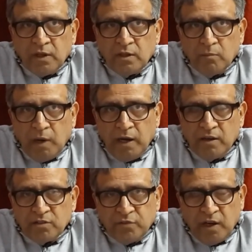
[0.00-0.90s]
the mind
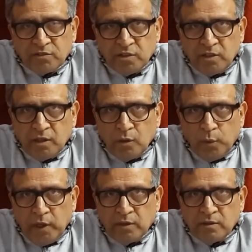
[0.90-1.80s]
is faster than the
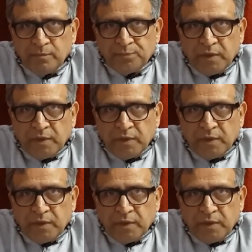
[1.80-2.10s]
wind,